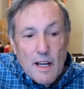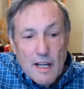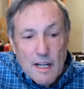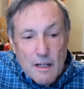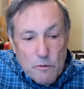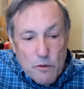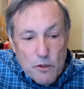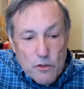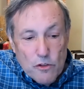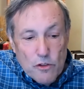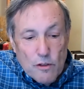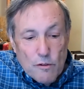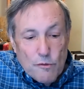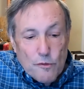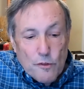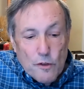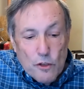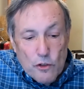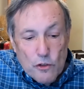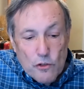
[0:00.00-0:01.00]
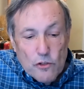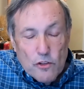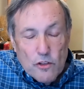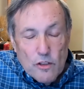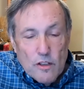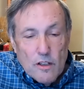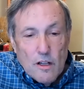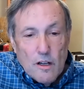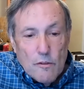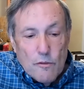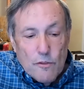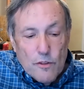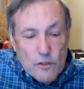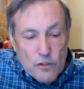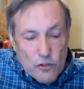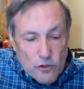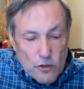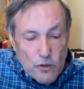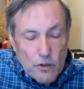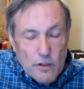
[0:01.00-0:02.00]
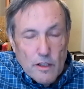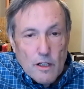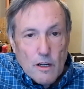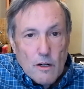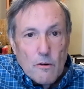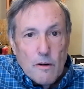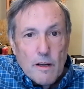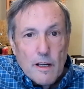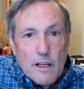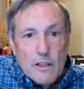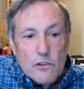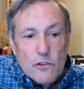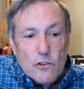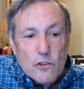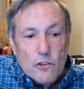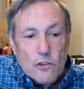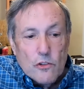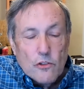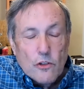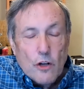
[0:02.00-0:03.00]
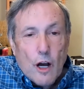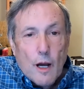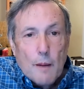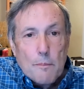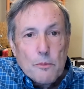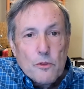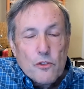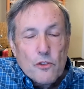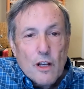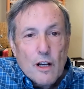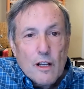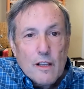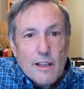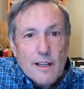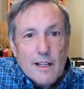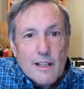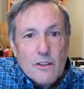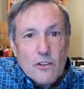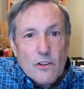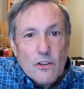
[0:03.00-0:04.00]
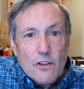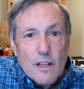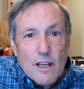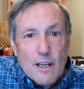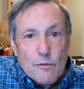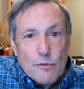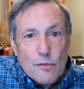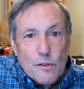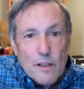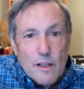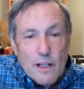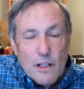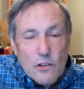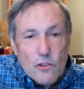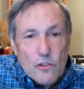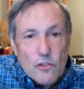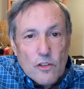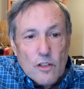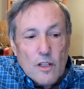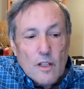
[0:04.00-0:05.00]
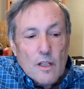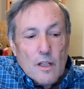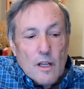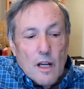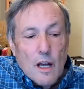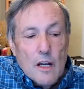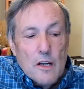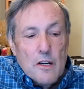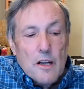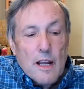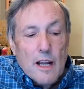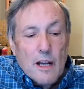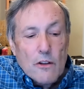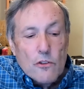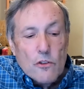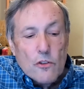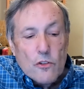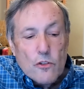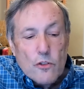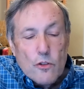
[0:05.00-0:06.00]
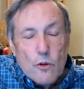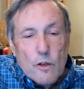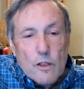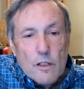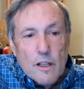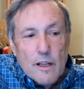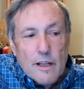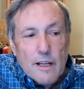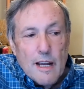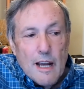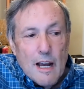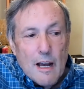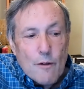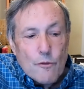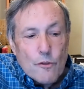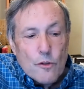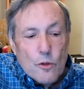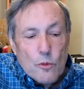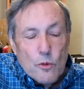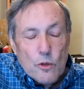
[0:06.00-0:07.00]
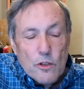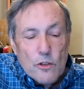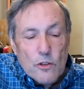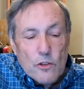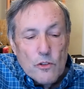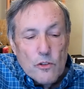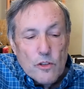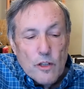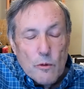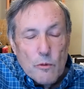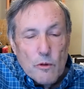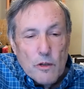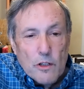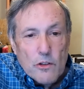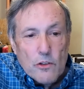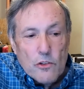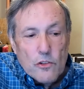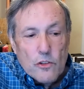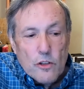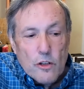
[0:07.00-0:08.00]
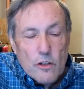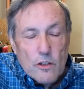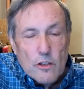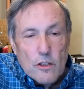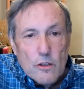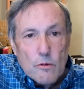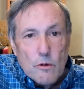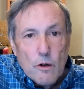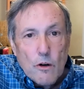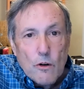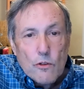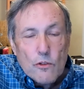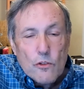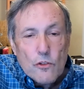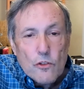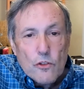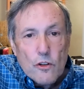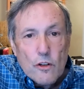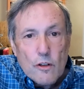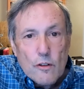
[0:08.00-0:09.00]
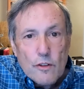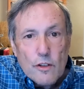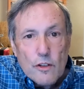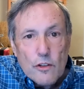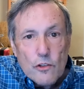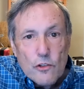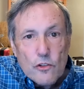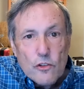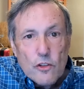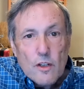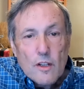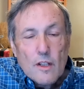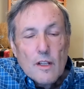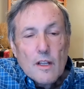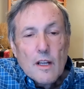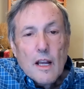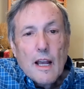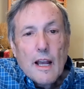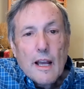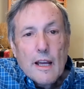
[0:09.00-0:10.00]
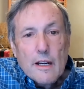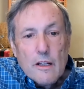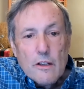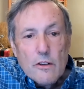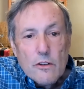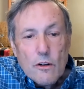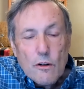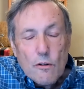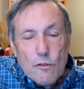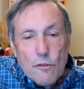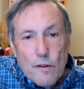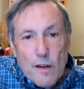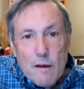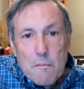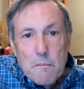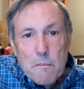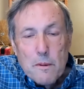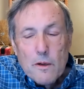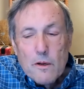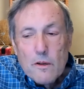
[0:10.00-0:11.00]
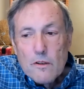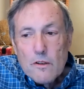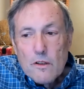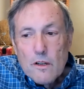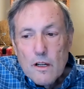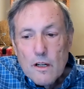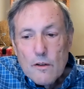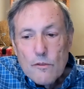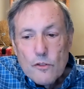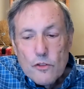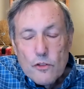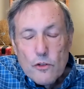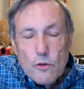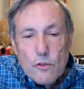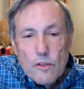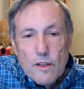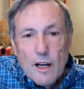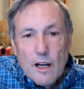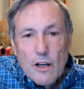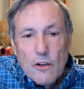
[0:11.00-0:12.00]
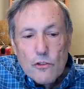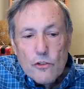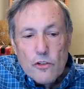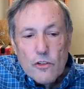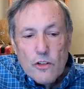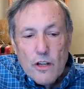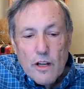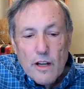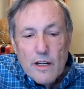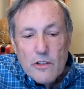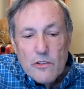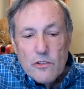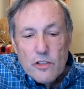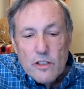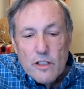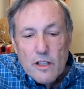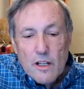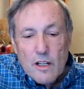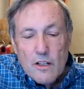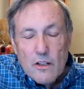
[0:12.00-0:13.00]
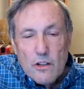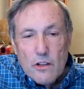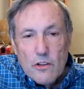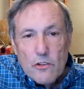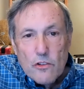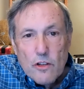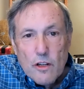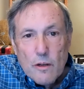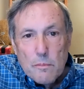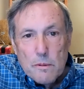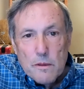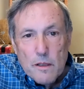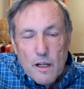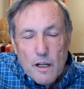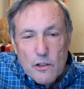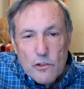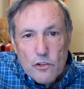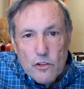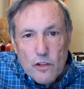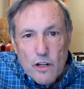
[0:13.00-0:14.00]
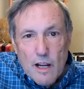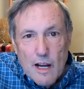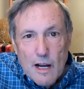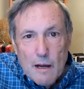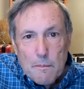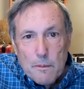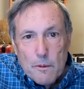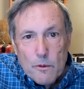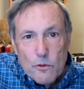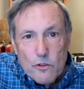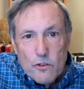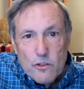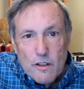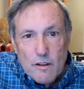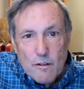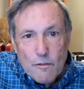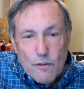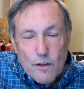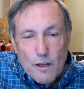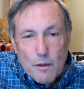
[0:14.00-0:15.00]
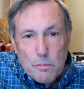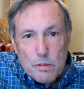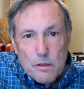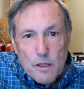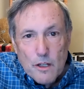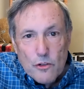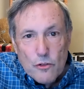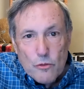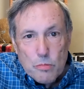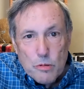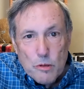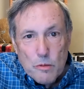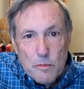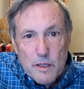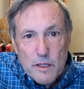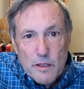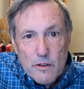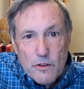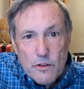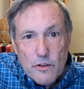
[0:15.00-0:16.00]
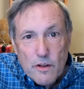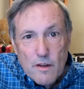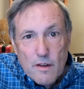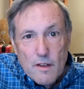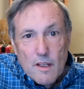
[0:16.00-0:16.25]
He was the first of the studio heads to stop selling to Netflix, announced shortly afterwards they were going to start their own service. And in November of 2019, Disney Plus and Apple TV Plus premiered.